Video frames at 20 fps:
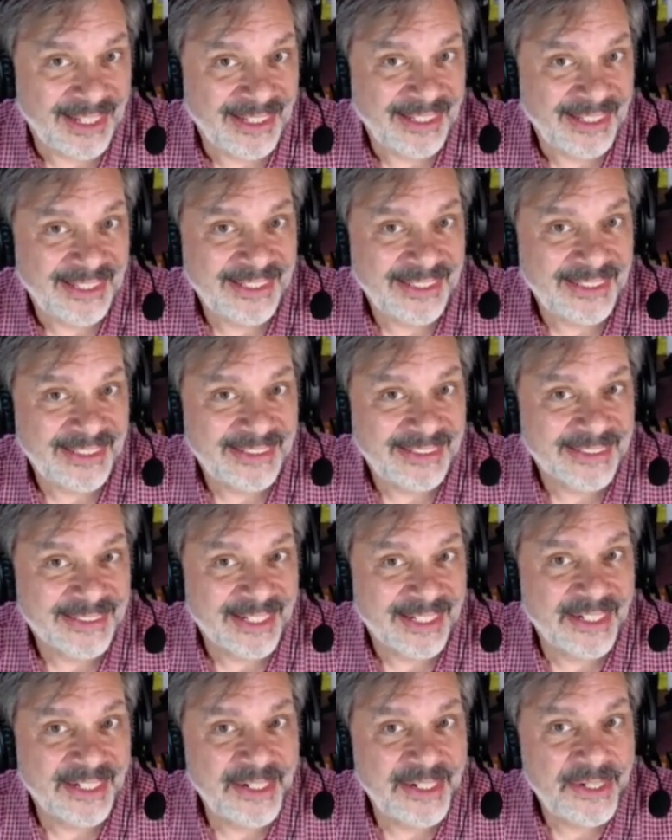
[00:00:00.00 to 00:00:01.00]
and
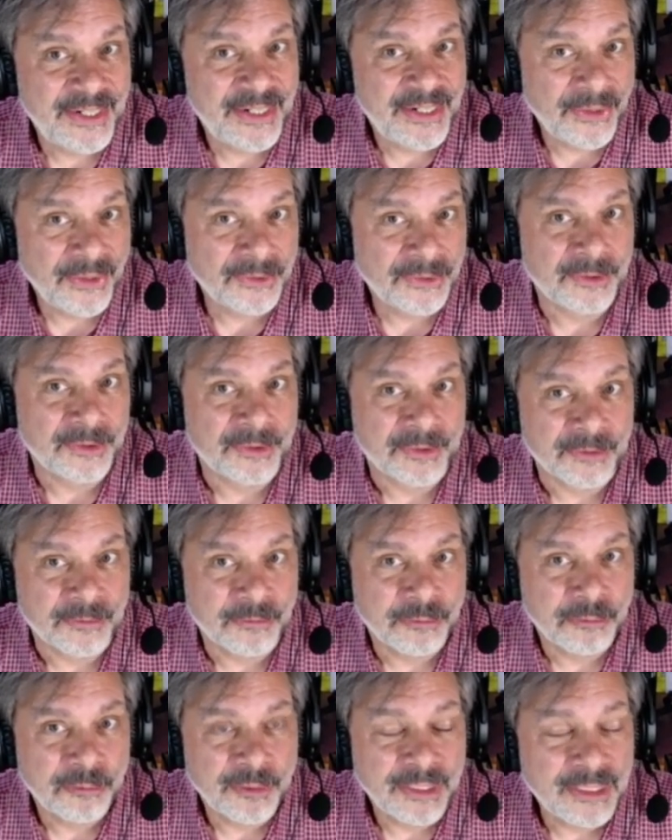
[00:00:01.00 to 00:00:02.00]
another
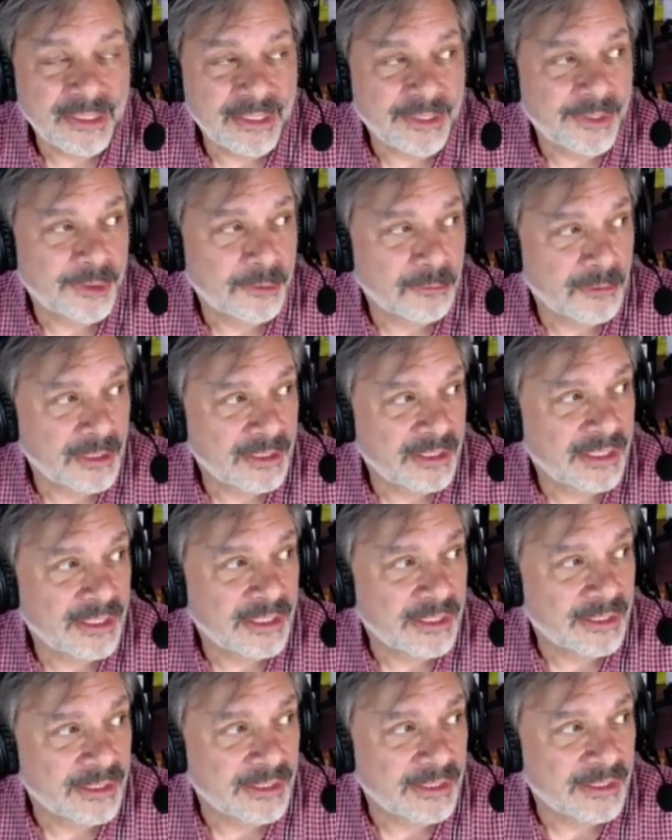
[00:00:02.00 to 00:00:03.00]
really
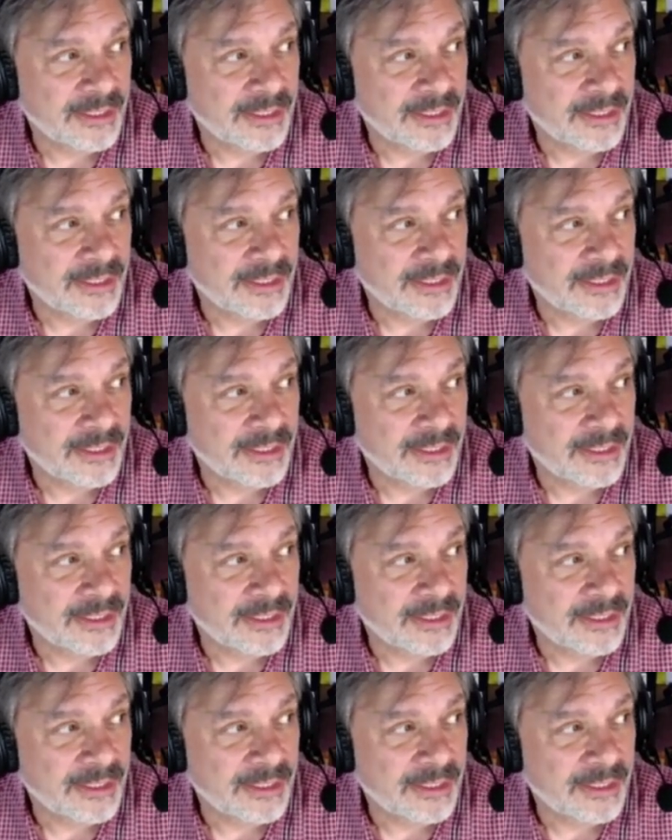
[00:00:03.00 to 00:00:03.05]
thrilling